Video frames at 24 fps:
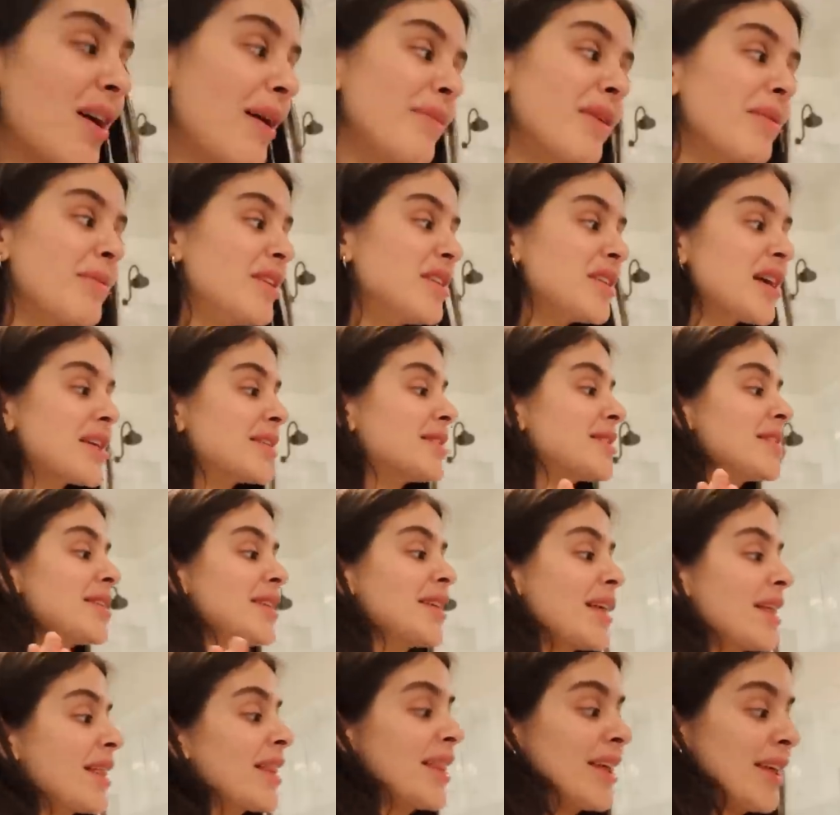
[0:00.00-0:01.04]
I'm gonna be
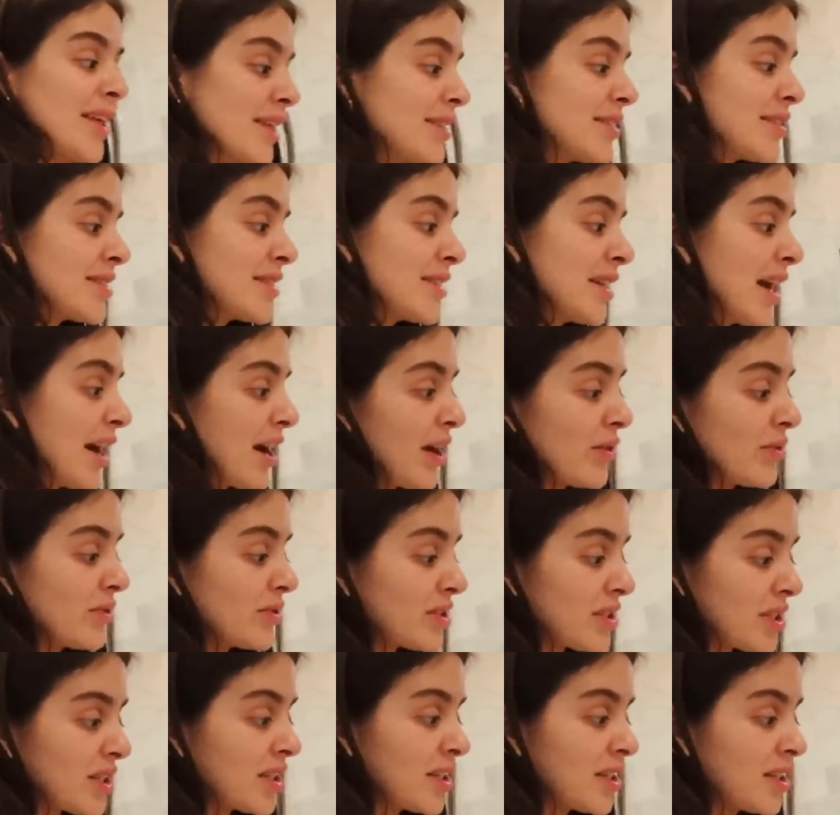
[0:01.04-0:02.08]
testing this
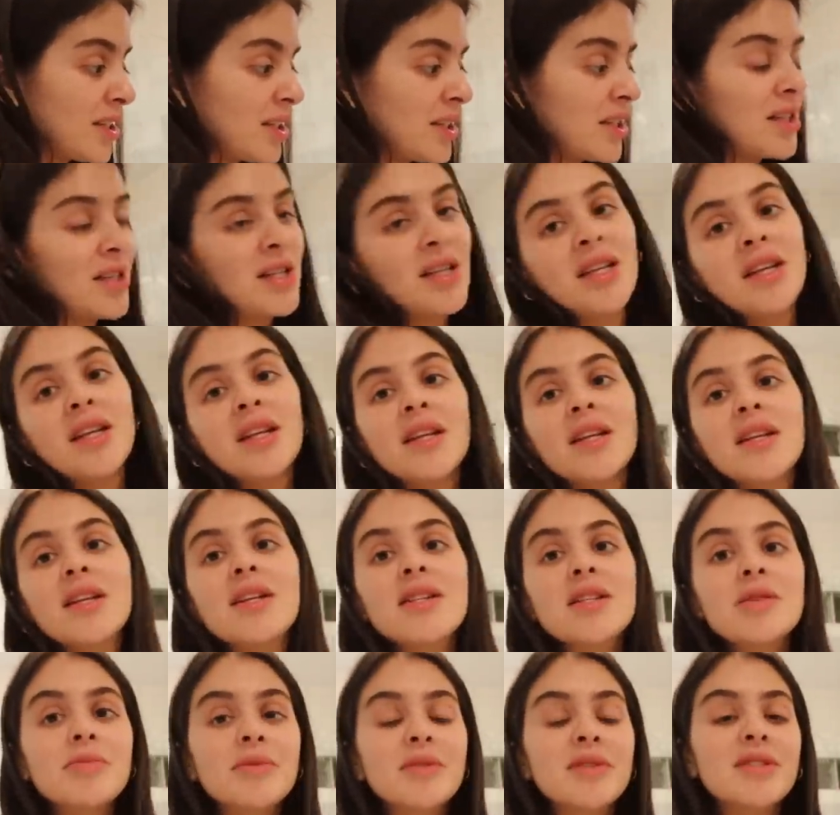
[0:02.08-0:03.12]
out.
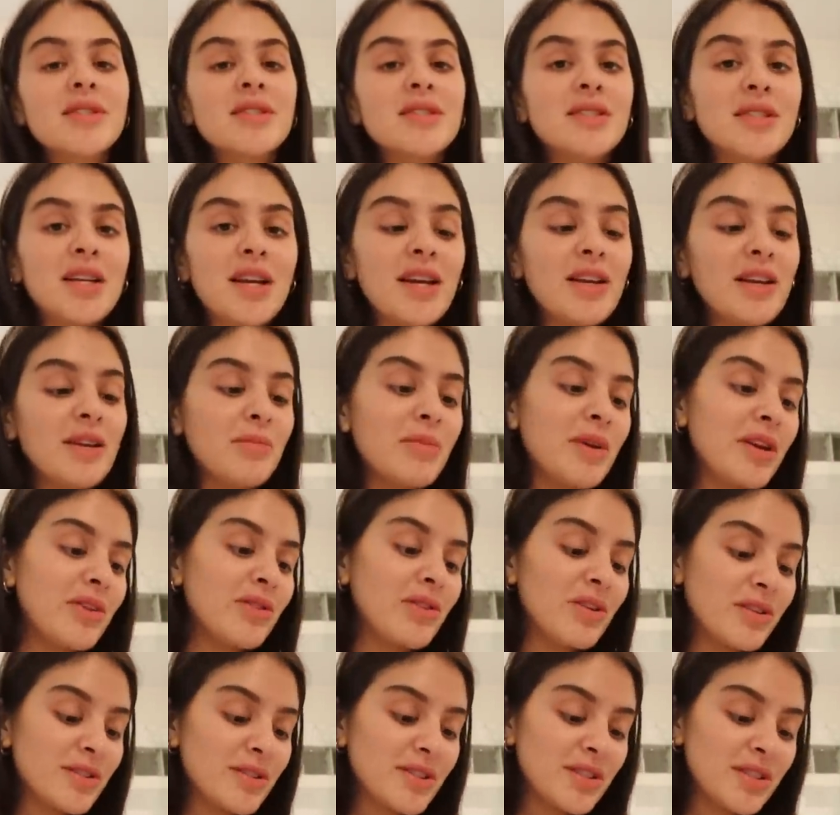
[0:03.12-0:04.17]
It's been sitting in my
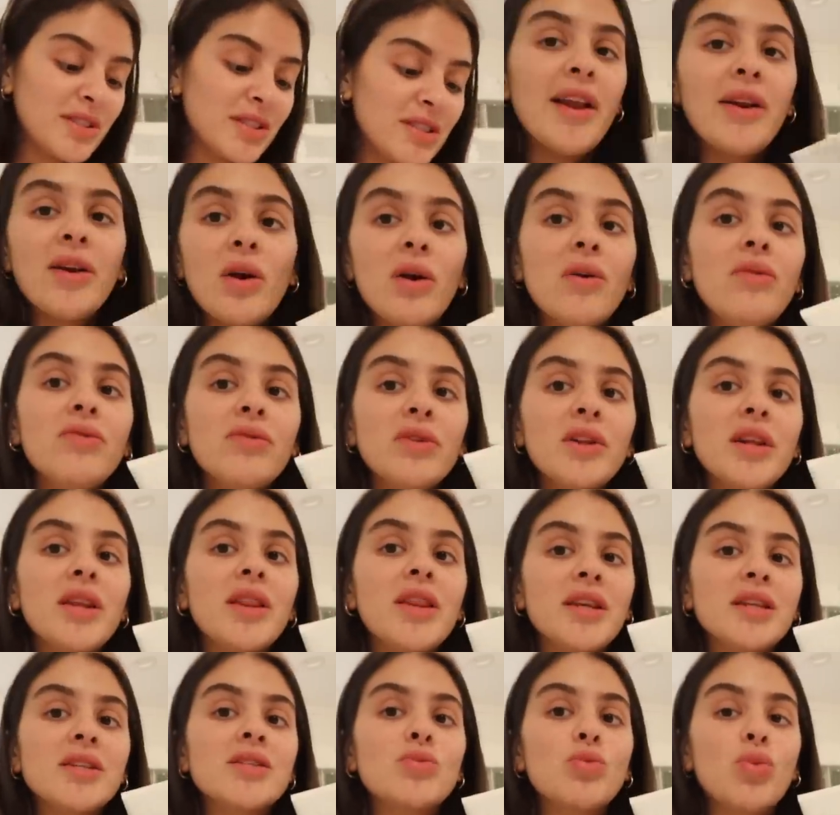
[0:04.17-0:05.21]
closet. And hopefully
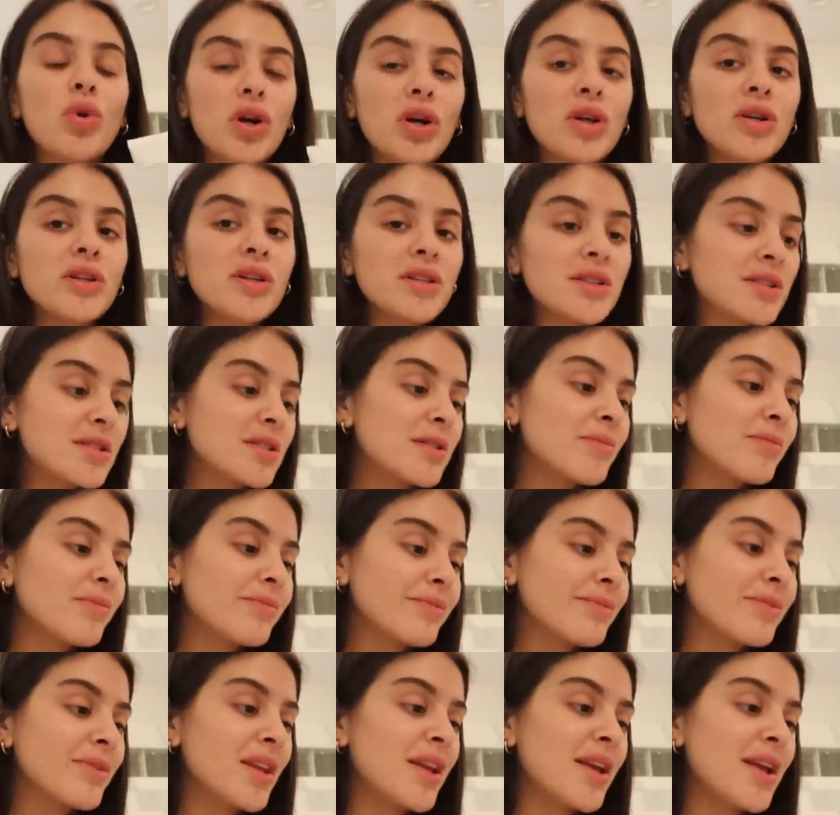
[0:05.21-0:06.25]
this works.
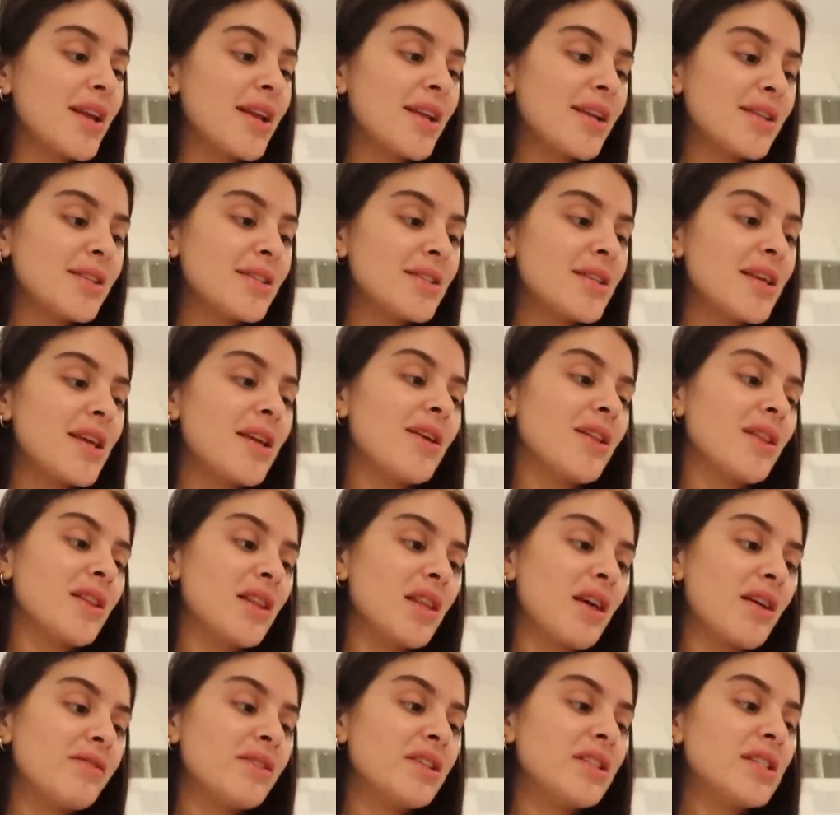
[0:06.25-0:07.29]
It is the
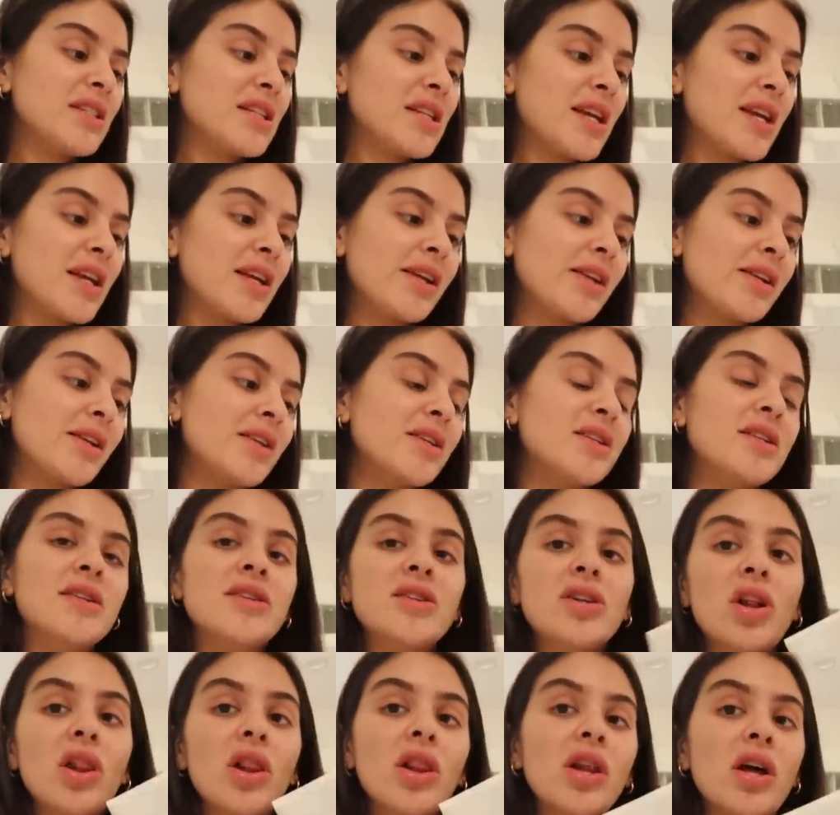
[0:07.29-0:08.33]
Loving Tan
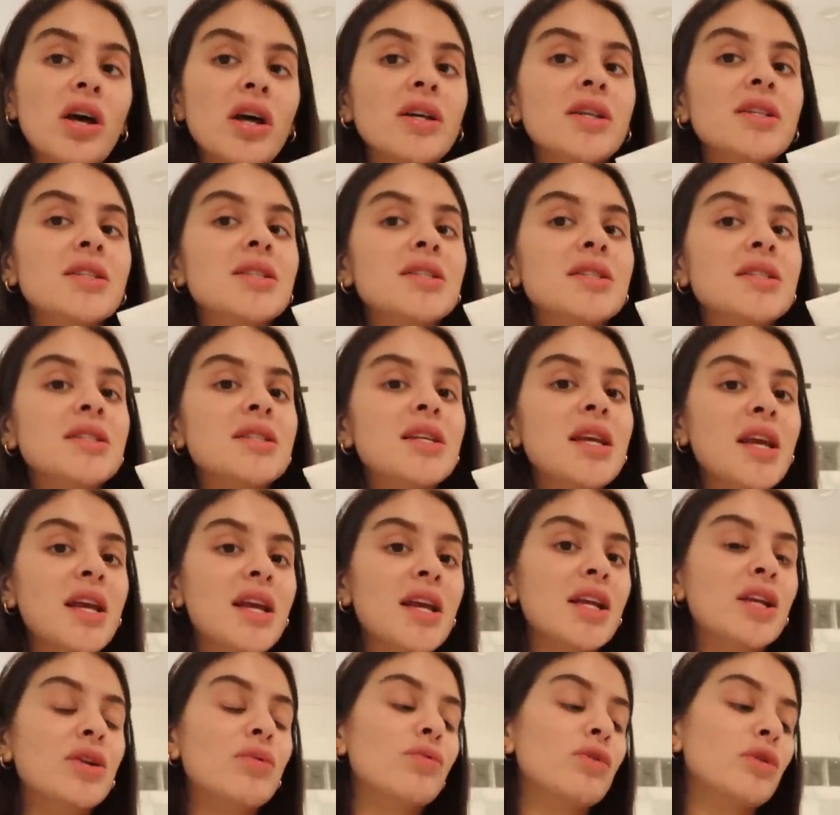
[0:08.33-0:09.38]
Deluxe
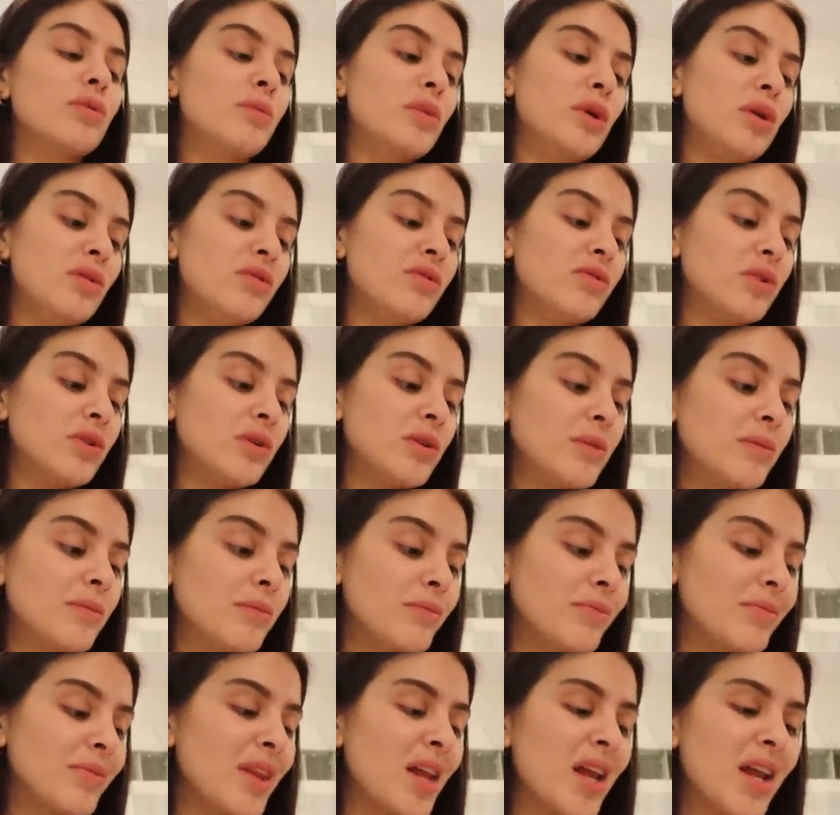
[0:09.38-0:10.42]
Tan Removal.
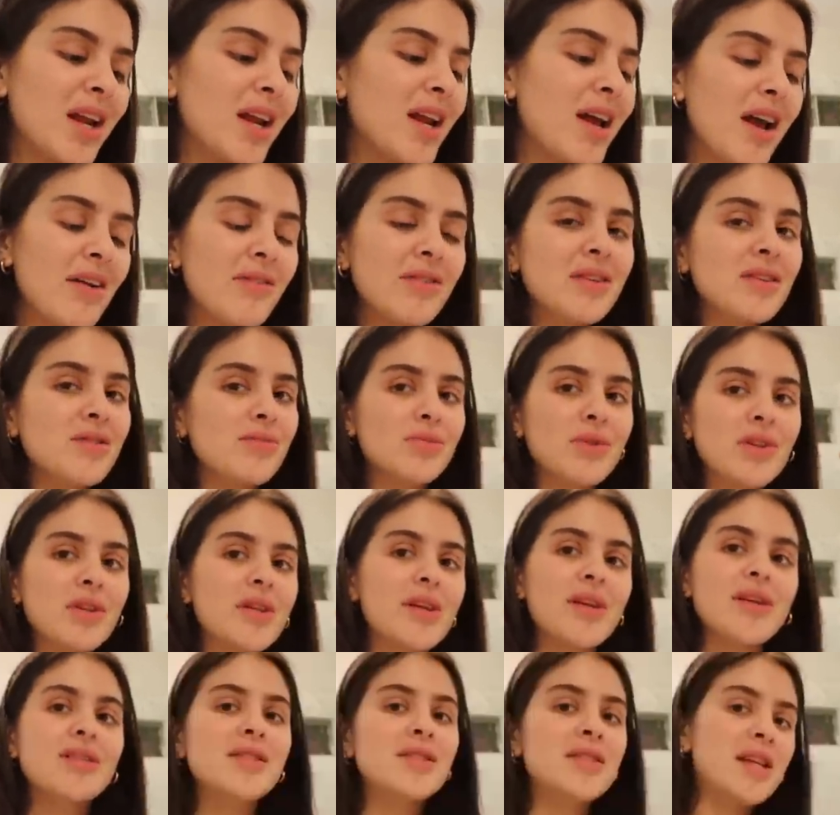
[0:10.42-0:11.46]
And I haven't
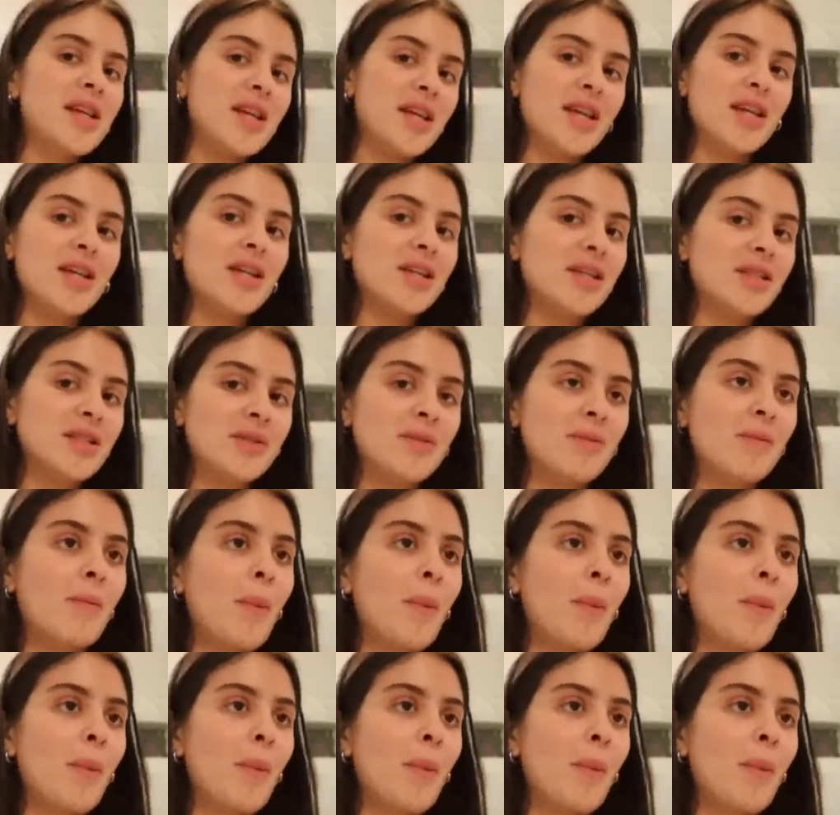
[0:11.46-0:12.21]
really seen